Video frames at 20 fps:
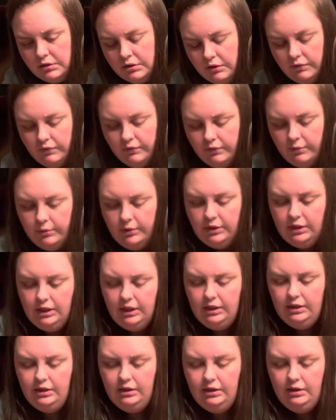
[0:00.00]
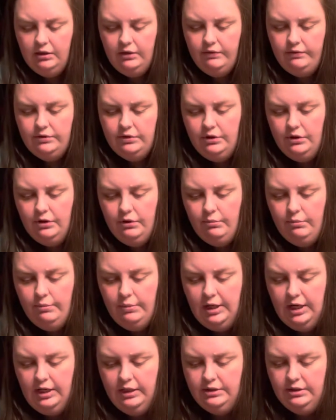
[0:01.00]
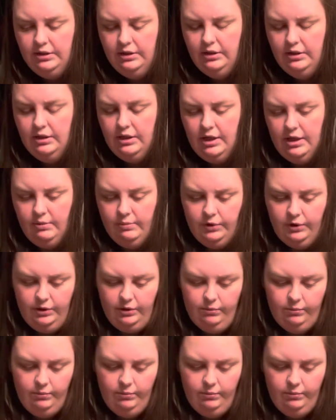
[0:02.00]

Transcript: From the negative, we go back to the light bulb.